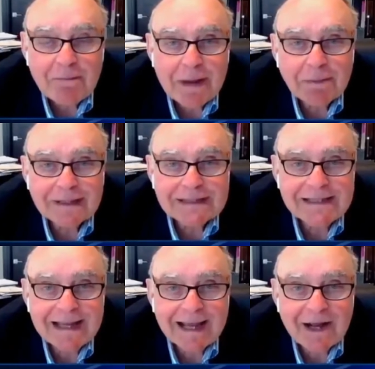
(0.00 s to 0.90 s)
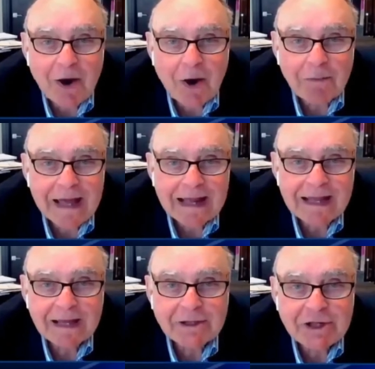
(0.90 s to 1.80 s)
people are sitting at home,
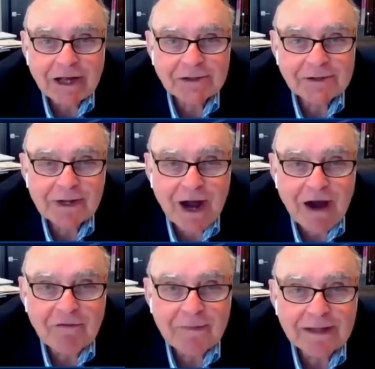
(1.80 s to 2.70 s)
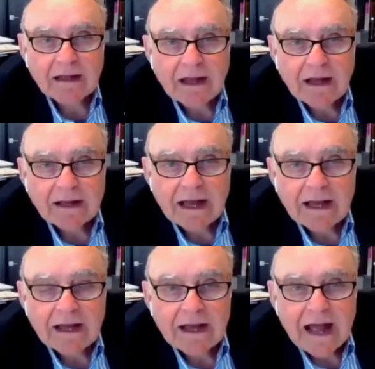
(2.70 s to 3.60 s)
getting the checks from the government,
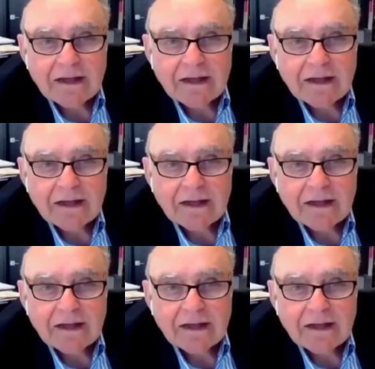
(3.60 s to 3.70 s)
okay?